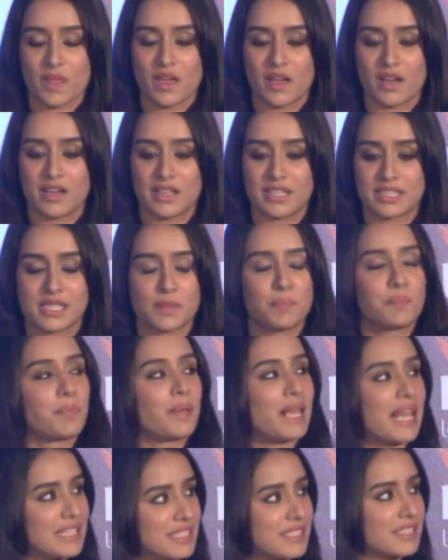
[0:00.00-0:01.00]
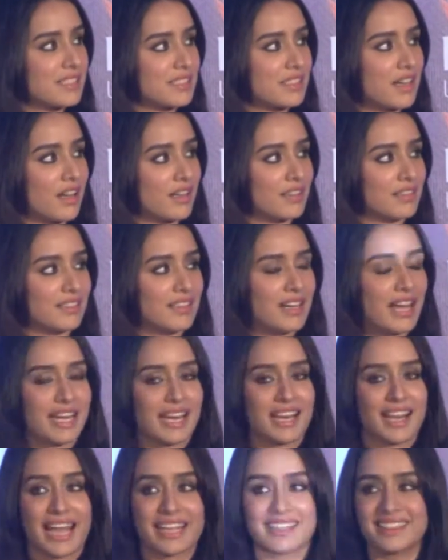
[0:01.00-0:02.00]
it's a pleasant color. And
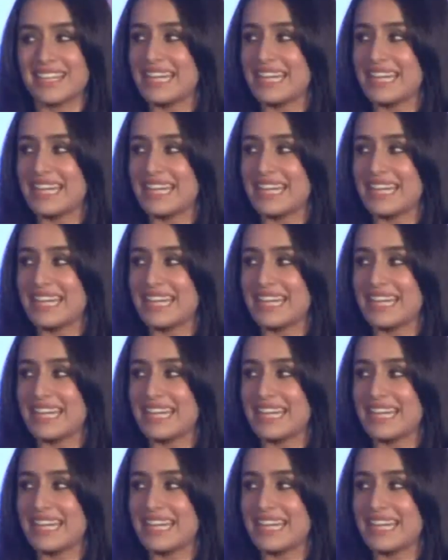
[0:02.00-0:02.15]
I like the